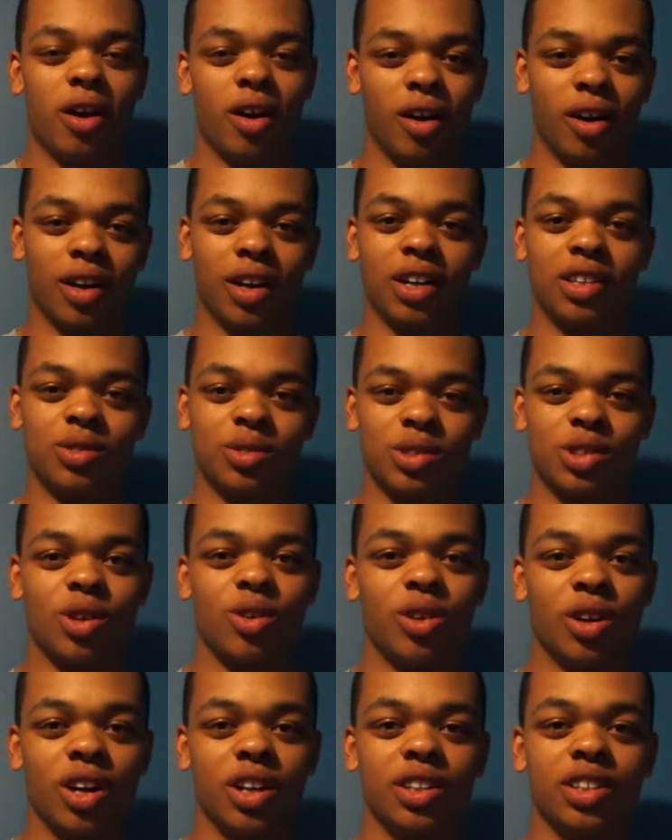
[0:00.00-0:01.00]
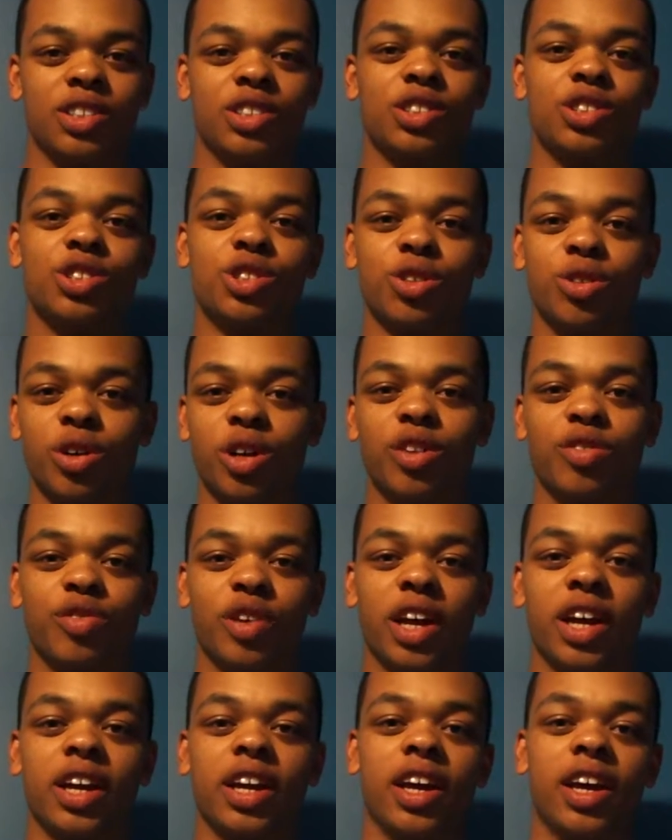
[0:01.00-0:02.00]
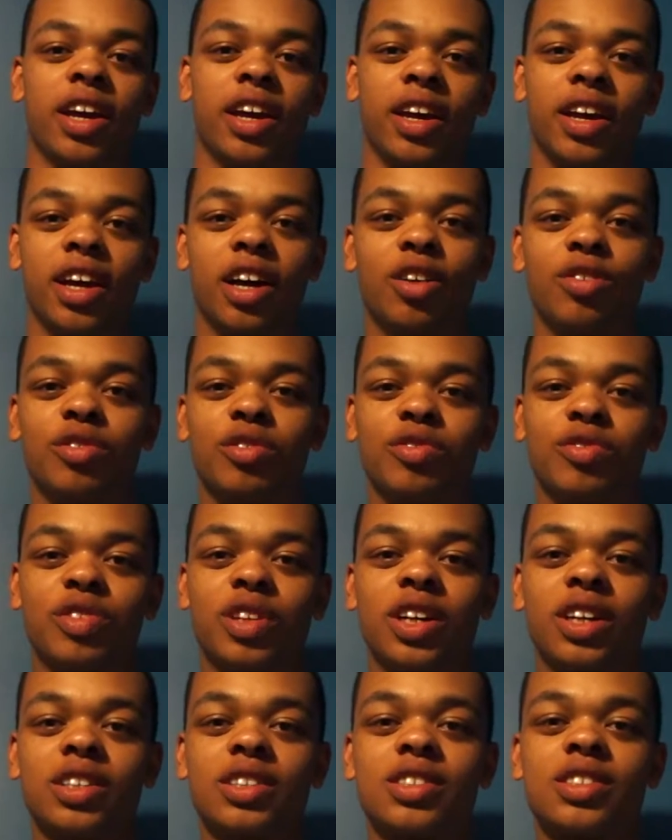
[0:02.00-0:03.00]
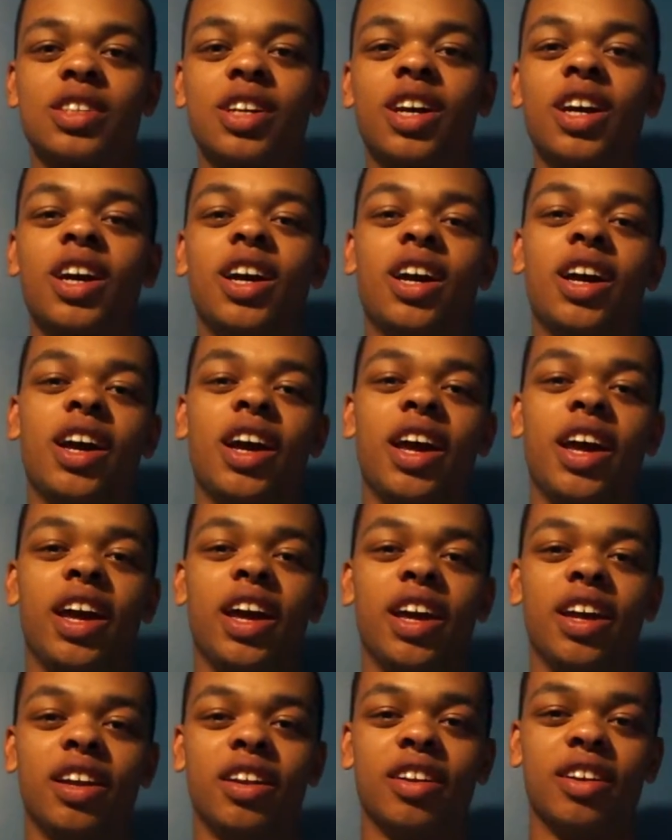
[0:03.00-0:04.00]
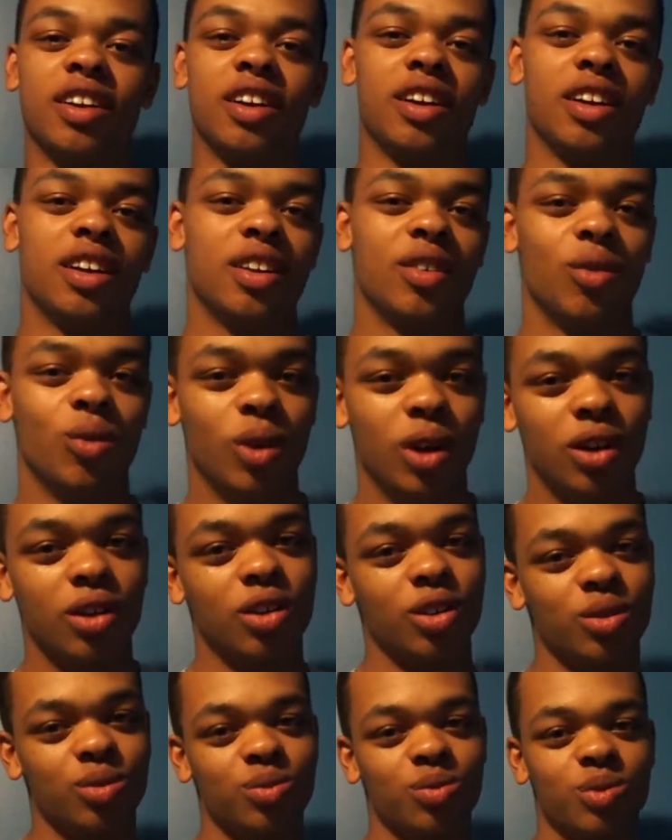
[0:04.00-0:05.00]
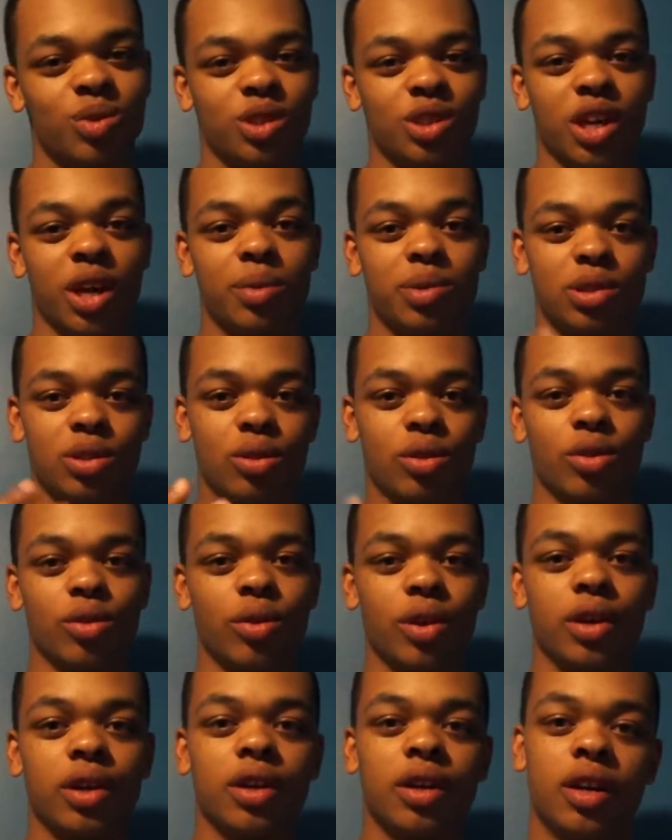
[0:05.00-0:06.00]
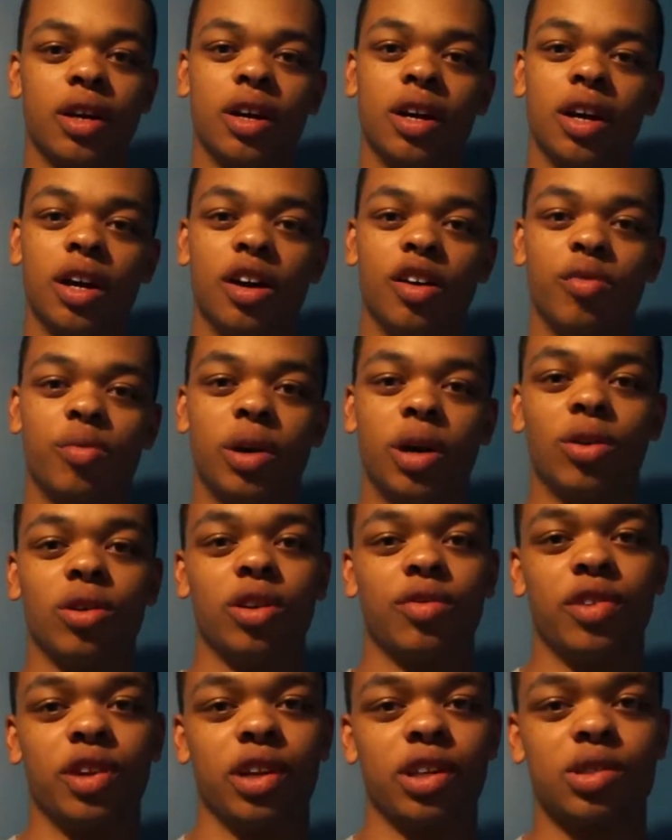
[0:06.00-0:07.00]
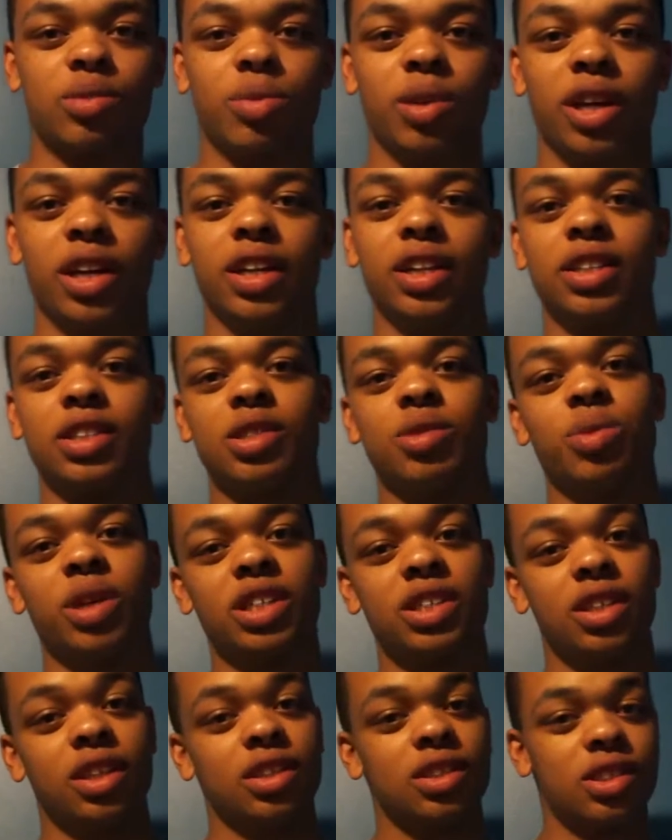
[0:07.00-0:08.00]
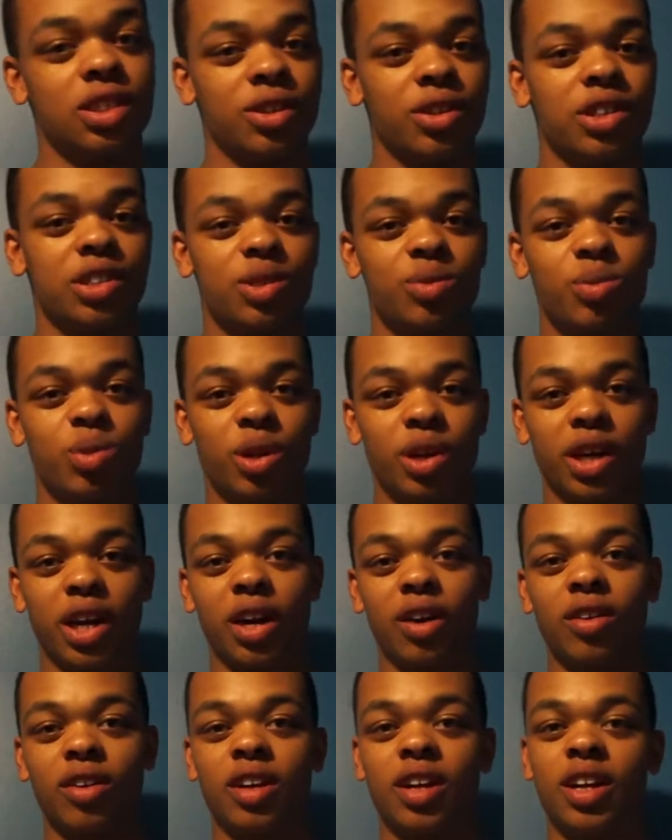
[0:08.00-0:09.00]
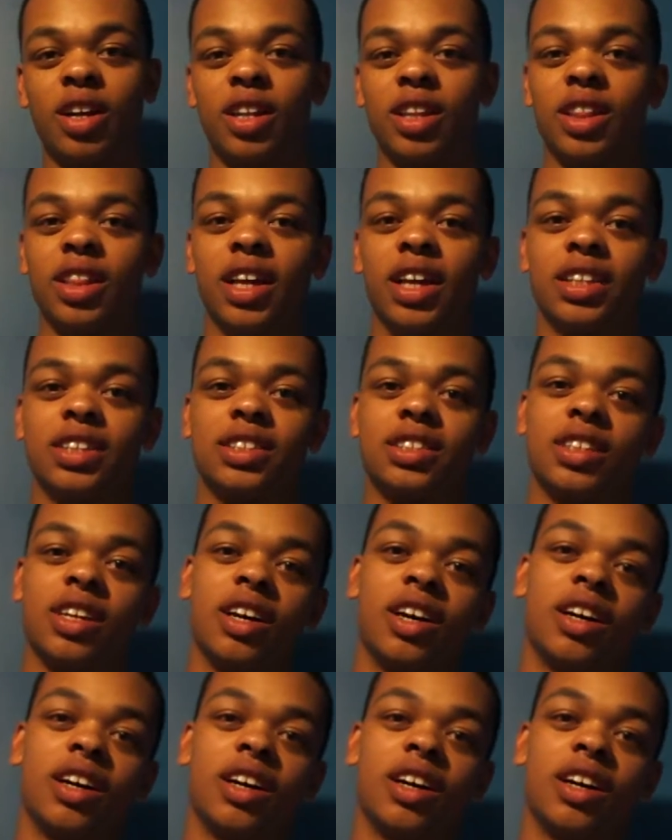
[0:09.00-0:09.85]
Alright guys, what's going on? This is Sharif, aka Alpha Flex, and welcome to episode 3 of Powerlifting Explained. This is basically a series I'm putting out that's